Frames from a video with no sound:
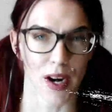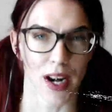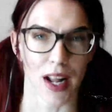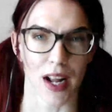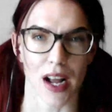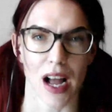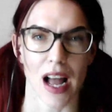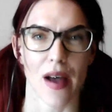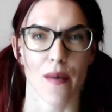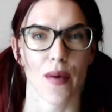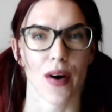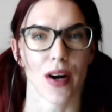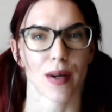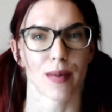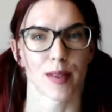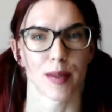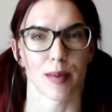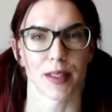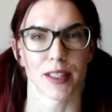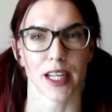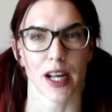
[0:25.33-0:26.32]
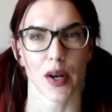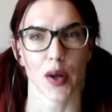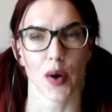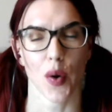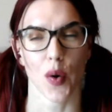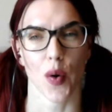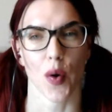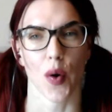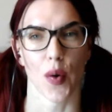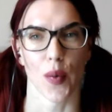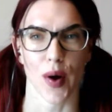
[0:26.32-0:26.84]
Good morning and welcome to my channel
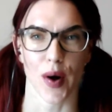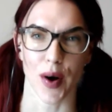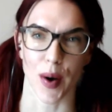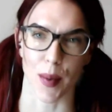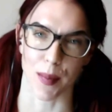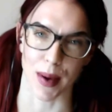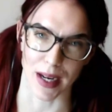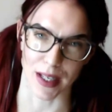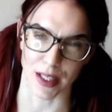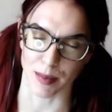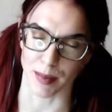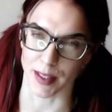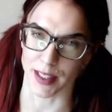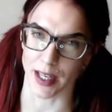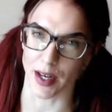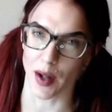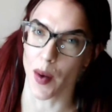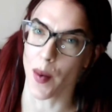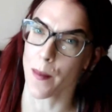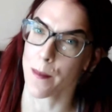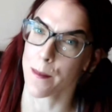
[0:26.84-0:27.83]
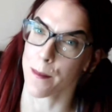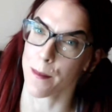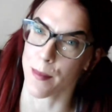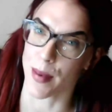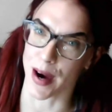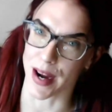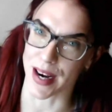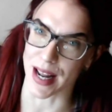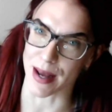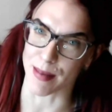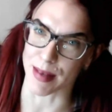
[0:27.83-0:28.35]
or welcome back to my channel.
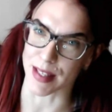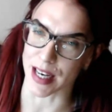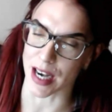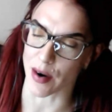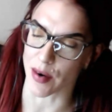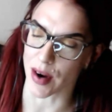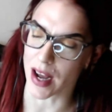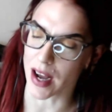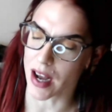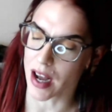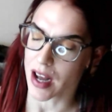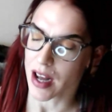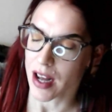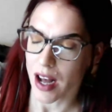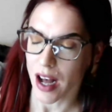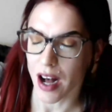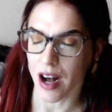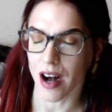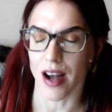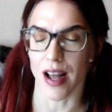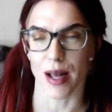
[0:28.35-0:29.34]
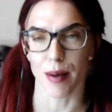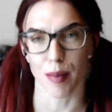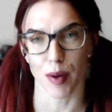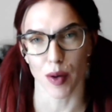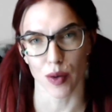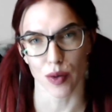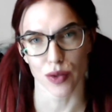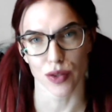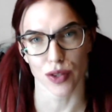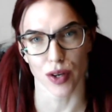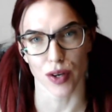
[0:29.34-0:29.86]
My name is Ilona. I am
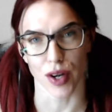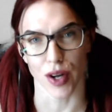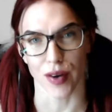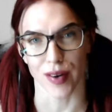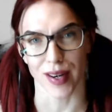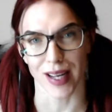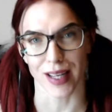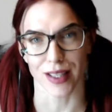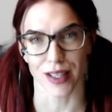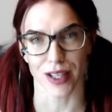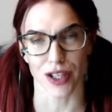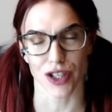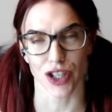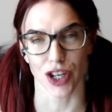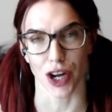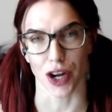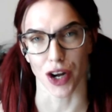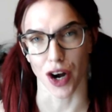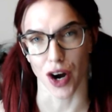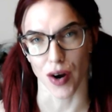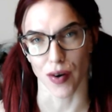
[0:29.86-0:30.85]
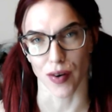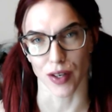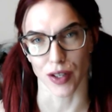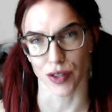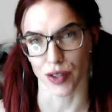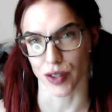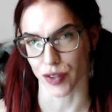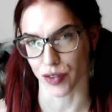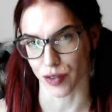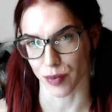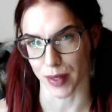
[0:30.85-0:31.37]
also known as Chikara
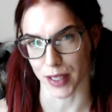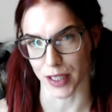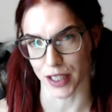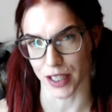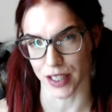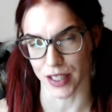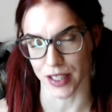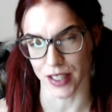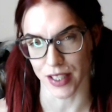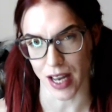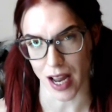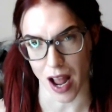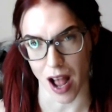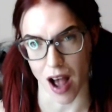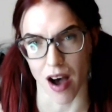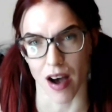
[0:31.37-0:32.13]
Transformations.